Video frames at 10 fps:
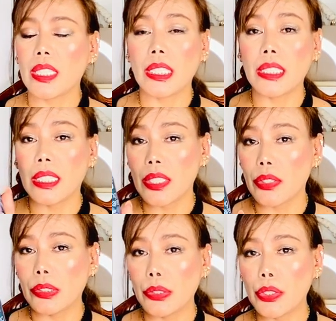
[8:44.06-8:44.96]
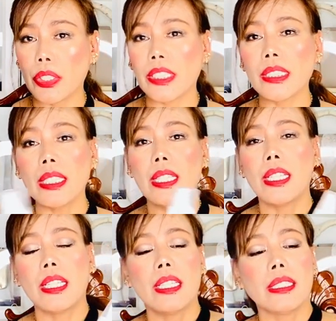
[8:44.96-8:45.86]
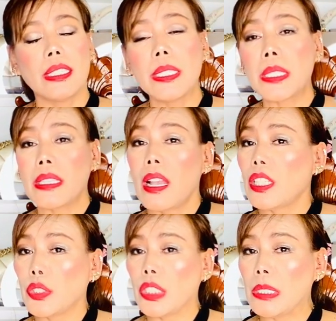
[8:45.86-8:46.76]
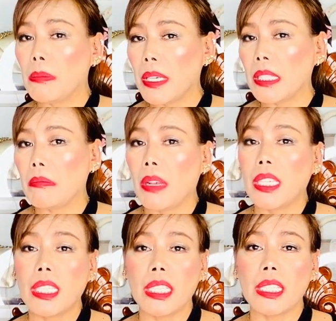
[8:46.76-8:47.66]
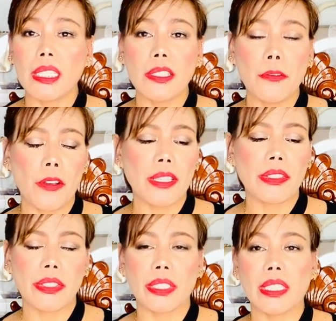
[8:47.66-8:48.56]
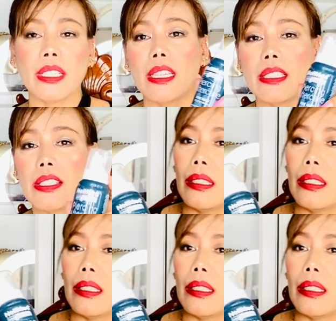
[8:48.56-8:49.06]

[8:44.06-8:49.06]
cleaning solution. This actually made my healing faster. It's